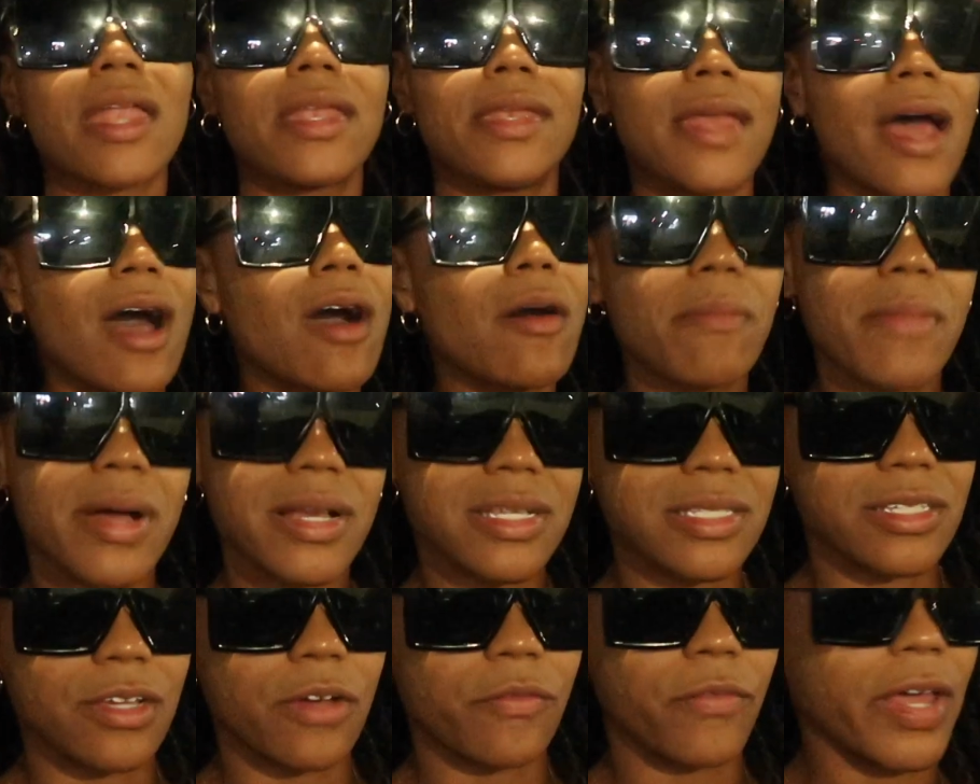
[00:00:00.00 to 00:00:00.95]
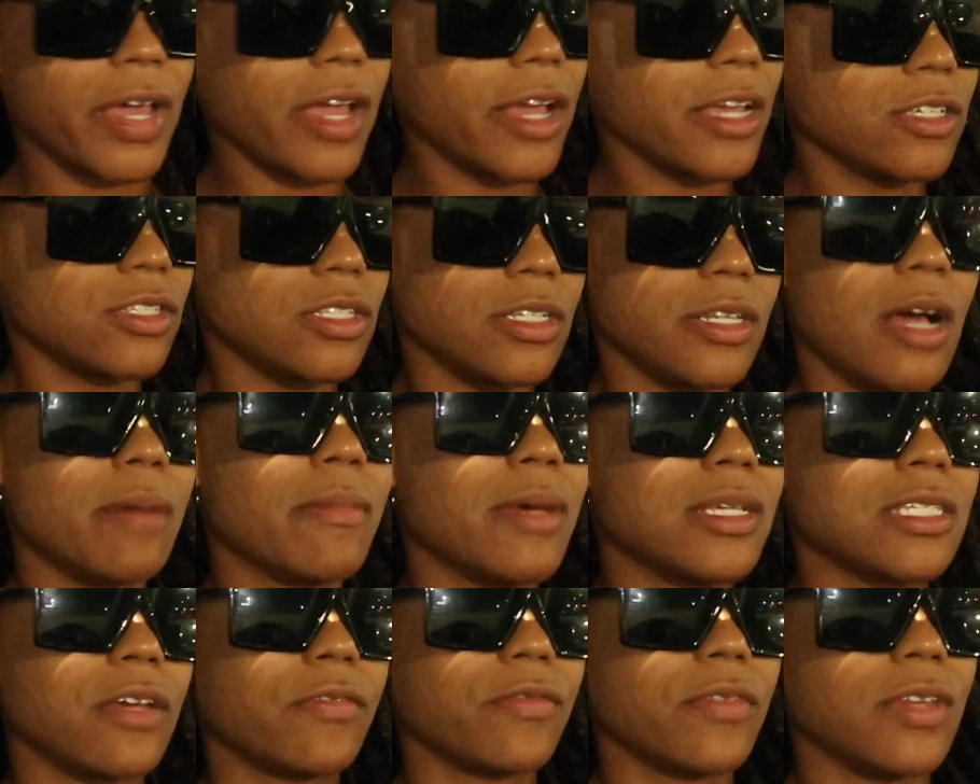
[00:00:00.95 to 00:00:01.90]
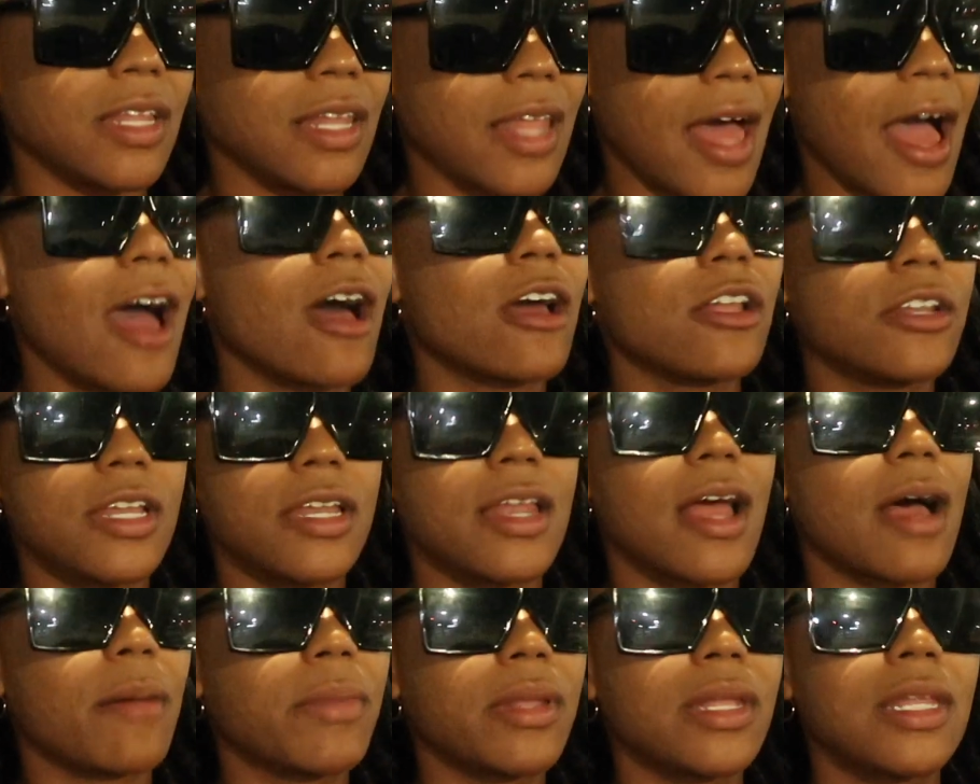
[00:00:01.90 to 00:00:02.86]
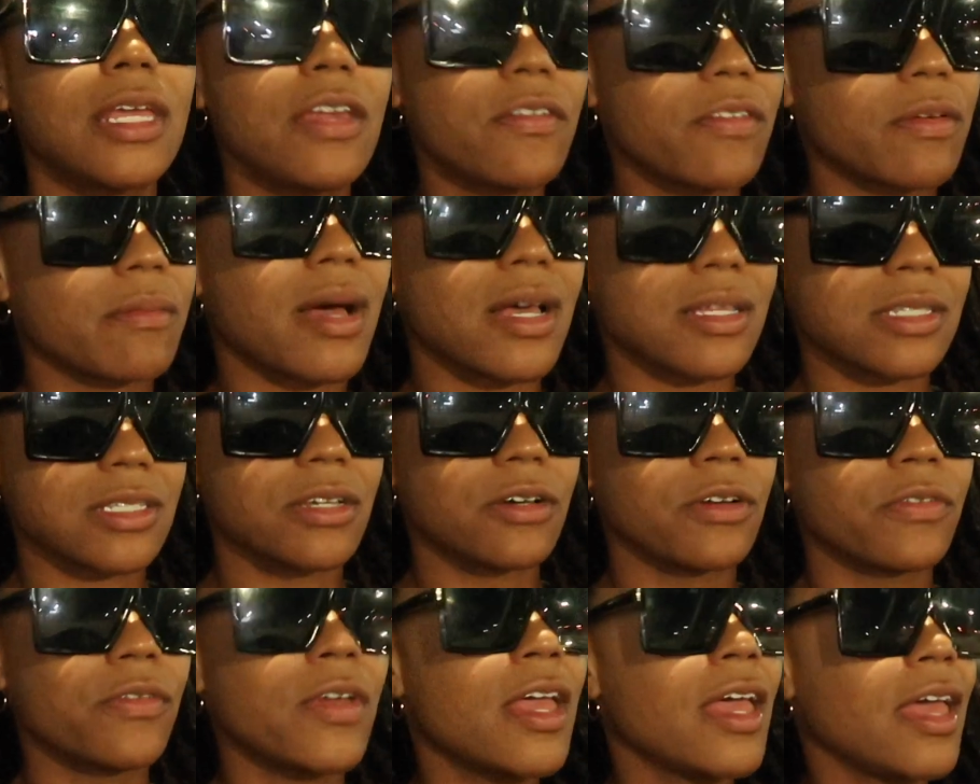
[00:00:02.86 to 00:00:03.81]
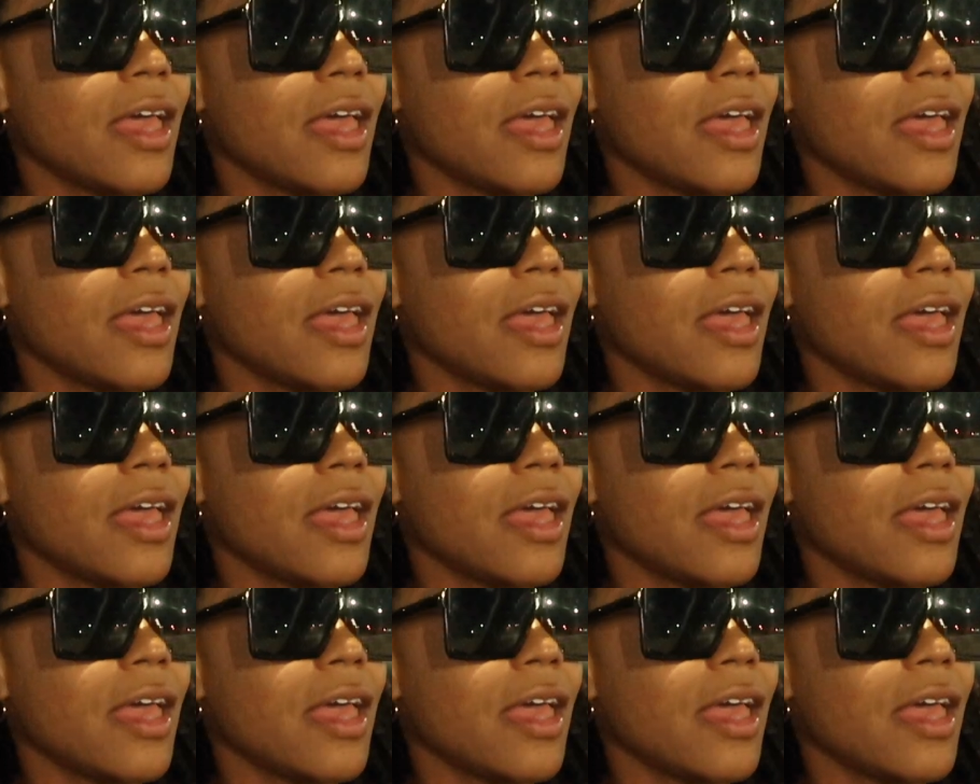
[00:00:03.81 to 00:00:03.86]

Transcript: doubt myself like i used to doubt myself i did not believe in myself